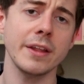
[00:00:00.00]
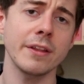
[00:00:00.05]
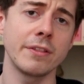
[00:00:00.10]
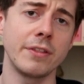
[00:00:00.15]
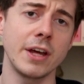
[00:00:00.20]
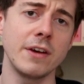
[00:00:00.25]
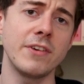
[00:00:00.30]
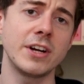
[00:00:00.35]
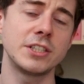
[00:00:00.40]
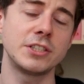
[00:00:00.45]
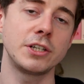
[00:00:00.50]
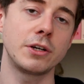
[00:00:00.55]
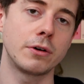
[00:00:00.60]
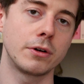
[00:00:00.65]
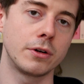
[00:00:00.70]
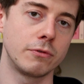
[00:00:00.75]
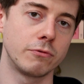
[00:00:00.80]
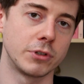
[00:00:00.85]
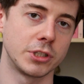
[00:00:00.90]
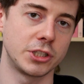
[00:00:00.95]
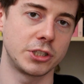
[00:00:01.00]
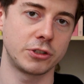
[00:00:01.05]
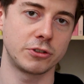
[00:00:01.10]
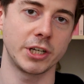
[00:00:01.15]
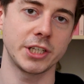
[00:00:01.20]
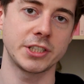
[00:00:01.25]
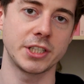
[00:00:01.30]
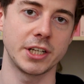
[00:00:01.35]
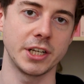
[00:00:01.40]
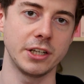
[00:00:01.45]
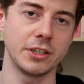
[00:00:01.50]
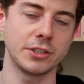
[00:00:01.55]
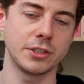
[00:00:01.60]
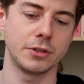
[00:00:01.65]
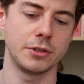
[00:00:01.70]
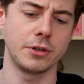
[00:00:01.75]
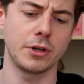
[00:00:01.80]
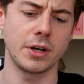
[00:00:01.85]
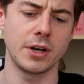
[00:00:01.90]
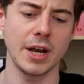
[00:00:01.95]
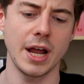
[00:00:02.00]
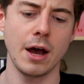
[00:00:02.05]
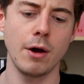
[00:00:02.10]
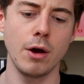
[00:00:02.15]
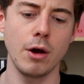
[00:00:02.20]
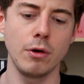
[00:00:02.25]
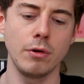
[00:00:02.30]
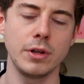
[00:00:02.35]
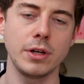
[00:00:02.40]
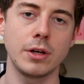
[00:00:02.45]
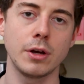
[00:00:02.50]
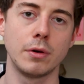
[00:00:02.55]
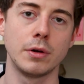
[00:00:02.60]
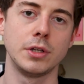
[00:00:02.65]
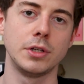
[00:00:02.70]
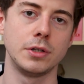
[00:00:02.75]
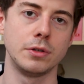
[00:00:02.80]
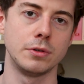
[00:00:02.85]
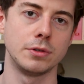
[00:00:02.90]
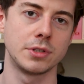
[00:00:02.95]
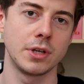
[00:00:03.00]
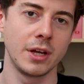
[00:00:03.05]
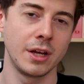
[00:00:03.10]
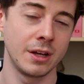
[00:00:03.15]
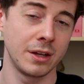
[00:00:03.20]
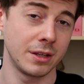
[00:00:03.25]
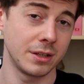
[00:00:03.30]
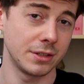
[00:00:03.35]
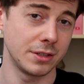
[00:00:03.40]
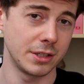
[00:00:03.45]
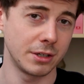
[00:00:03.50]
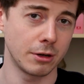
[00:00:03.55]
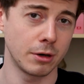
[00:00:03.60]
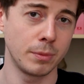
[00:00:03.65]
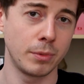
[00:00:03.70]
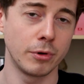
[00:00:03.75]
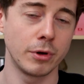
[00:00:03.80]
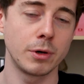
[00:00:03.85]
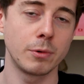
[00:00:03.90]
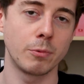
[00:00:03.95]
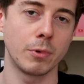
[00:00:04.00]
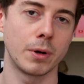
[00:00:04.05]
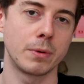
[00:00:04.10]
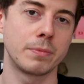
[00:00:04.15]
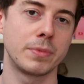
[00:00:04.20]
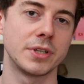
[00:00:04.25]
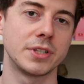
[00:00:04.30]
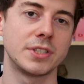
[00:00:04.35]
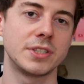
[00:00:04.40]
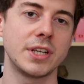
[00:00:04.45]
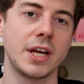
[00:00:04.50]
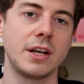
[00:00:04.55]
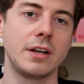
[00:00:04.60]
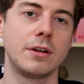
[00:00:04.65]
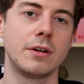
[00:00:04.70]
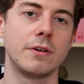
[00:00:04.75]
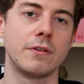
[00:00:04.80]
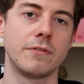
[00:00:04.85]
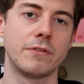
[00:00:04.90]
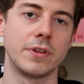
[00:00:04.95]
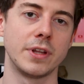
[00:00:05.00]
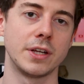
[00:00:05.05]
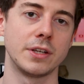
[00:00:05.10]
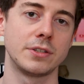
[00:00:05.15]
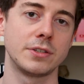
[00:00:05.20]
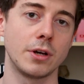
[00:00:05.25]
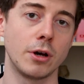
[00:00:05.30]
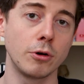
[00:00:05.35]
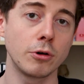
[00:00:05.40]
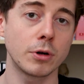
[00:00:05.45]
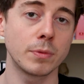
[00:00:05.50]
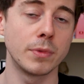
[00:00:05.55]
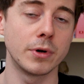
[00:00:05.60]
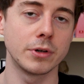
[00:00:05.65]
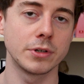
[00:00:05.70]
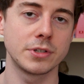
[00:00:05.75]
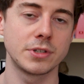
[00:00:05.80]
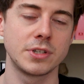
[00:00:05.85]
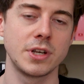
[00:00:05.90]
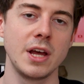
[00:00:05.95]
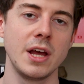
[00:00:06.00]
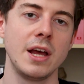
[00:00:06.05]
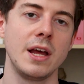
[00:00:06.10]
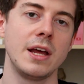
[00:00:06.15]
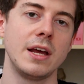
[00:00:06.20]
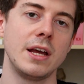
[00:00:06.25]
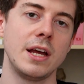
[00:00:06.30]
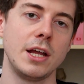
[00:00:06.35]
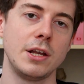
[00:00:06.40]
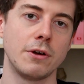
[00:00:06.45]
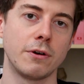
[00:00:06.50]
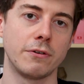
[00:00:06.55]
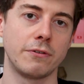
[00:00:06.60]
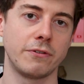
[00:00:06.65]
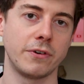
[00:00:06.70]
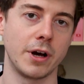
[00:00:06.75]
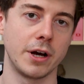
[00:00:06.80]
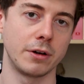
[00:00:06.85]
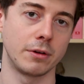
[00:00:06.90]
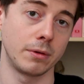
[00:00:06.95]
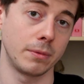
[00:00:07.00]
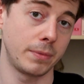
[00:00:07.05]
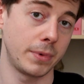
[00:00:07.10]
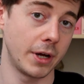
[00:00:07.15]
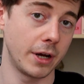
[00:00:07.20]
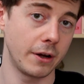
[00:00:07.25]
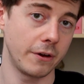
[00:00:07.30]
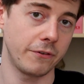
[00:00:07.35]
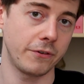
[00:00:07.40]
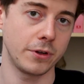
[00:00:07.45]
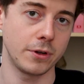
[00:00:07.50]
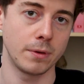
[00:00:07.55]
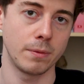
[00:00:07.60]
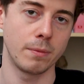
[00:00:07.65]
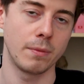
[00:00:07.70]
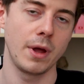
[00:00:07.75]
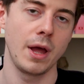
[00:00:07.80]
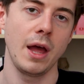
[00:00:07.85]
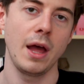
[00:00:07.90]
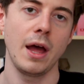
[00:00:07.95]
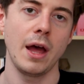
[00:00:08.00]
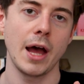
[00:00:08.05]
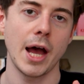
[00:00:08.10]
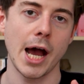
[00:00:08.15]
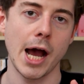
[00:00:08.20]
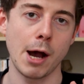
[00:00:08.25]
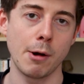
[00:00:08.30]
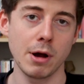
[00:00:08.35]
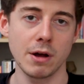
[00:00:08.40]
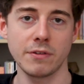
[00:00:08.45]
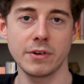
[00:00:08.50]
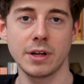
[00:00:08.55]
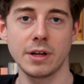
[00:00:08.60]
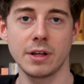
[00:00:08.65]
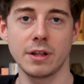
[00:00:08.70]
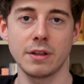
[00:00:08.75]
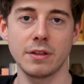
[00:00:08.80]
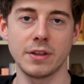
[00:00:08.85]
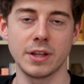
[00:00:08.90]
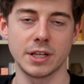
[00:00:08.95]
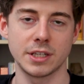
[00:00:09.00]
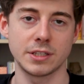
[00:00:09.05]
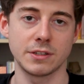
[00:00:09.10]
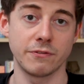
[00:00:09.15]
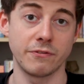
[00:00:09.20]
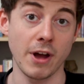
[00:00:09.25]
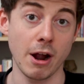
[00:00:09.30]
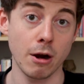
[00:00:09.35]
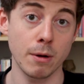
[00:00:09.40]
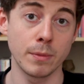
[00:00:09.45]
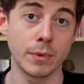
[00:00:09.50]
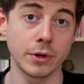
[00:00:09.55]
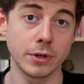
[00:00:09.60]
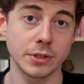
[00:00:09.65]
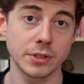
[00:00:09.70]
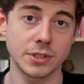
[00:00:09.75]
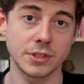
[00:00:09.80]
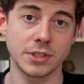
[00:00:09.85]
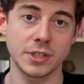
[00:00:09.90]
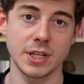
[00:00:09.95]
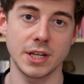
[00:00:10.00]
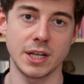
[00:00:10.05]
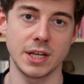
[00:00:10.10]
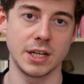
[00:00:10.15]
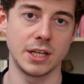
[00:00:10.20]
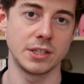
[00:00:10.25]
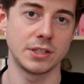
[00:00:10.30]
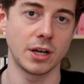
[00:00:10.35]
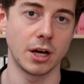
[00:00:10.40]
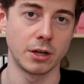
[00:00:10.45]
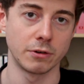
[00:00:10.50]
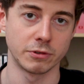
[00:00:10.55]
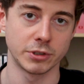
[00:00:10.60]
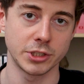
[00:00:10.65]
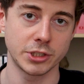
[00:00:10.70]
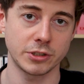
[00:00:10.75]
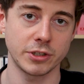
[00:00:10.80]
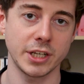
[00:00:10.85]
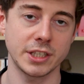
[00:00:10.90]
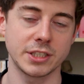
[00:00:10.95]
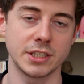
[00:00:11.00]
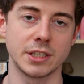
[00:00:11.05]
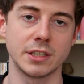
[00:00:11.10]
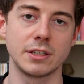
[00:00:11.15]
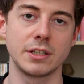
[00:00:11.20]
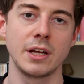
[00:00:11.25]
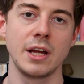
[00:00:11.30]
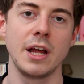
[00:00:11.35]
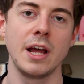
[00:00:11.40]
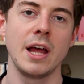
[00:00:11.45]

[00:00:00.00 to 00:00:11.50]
they've actually gone and restricted it. So you can now only go and use 0.1% of this oak moss in your final perfume. However, this Veramoss is unrestricted,